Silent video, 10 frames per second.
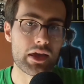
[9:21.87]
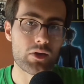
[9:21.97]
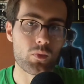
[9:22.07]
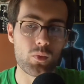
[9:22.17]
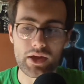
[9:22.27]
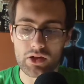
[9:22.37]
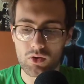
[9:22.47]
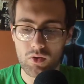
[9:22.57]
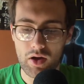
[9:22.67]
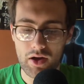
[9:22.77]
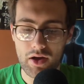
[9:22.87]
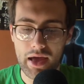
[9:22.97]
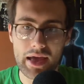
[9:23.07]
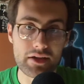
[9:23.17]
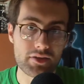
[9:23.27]
it will
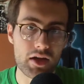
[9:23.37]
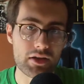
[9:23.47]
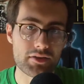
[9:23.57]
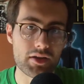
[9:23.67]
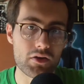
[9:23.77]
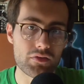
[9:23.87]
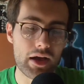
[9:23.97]
exile itself,